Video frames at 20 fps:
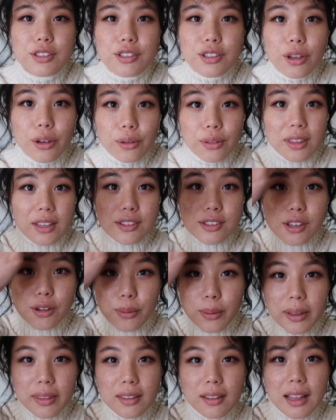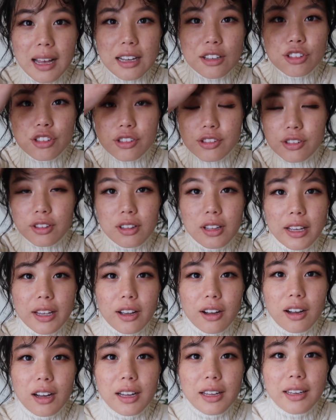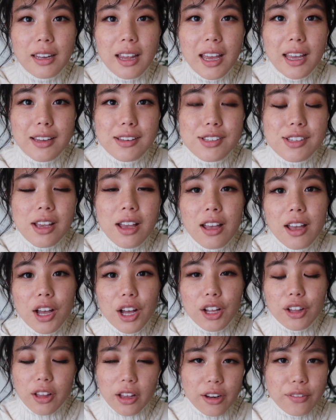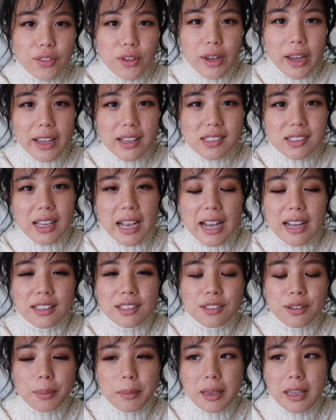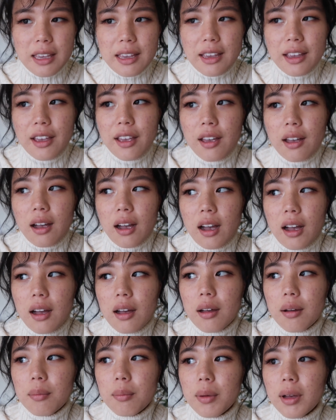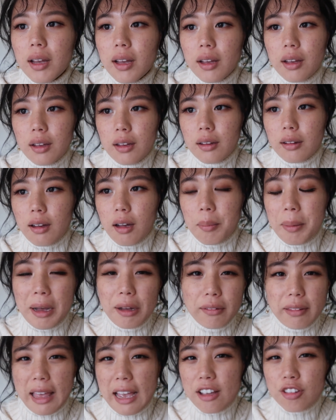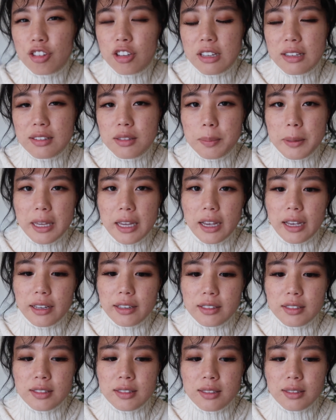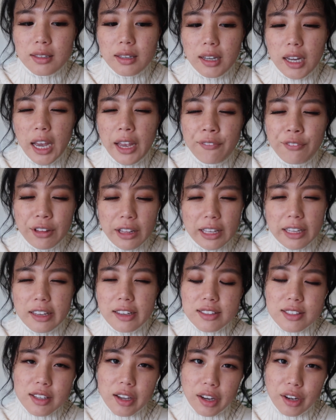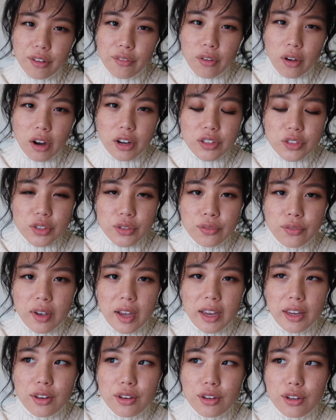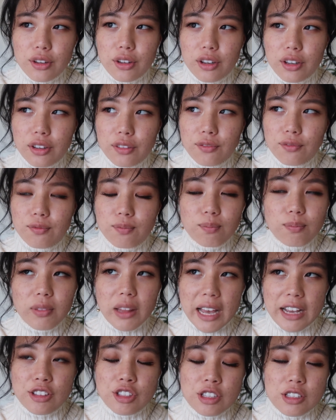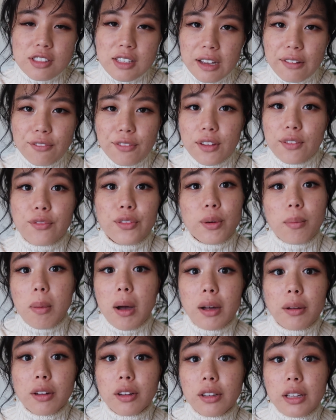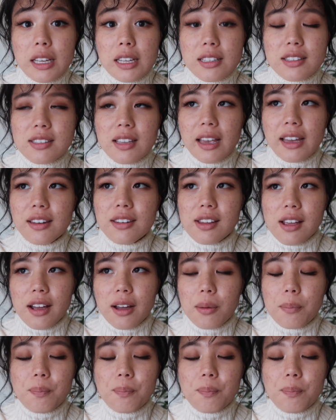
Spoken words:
So these are what the lashes look like on, and a lot of you guys ask me about lashes because I feel like it's kind of hard to find good lashes that fit for monolids, and